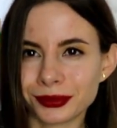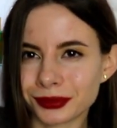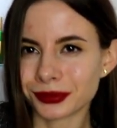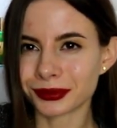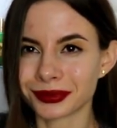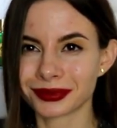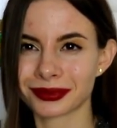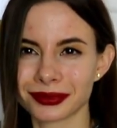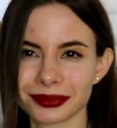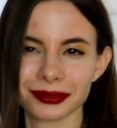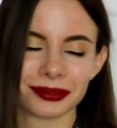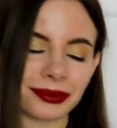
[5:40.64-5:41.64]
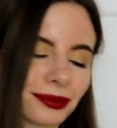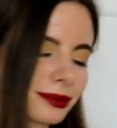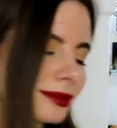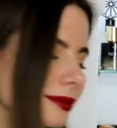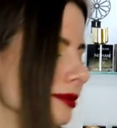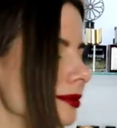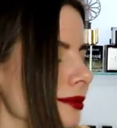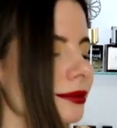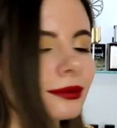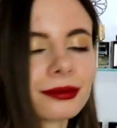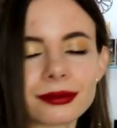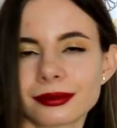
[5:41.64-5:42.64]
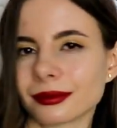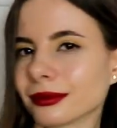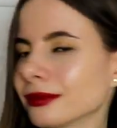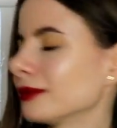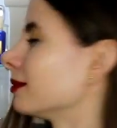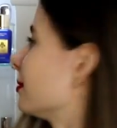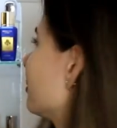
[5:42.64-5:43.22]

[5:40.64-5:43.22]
put your stuff all over me.